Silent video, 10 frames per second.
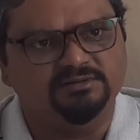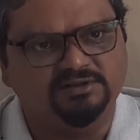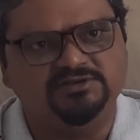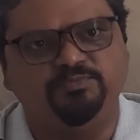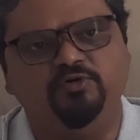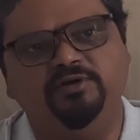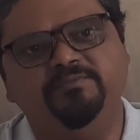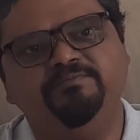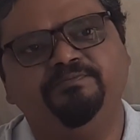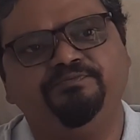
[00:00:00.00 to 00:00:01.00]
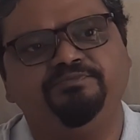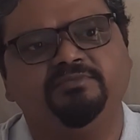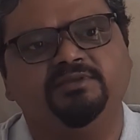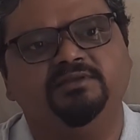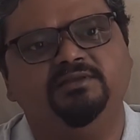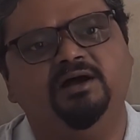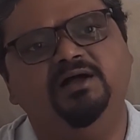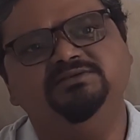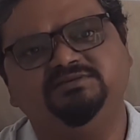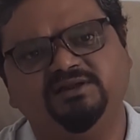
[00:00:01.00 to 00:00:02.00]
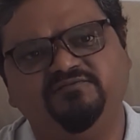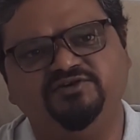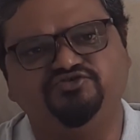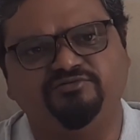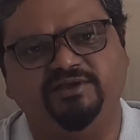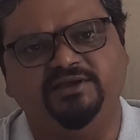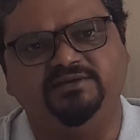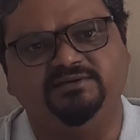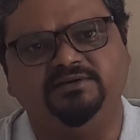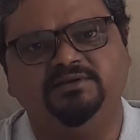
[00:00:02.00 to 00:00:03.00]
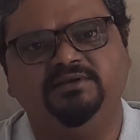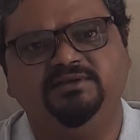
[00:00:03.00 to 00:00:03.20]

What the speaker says: This poem, The Unselfish Creator,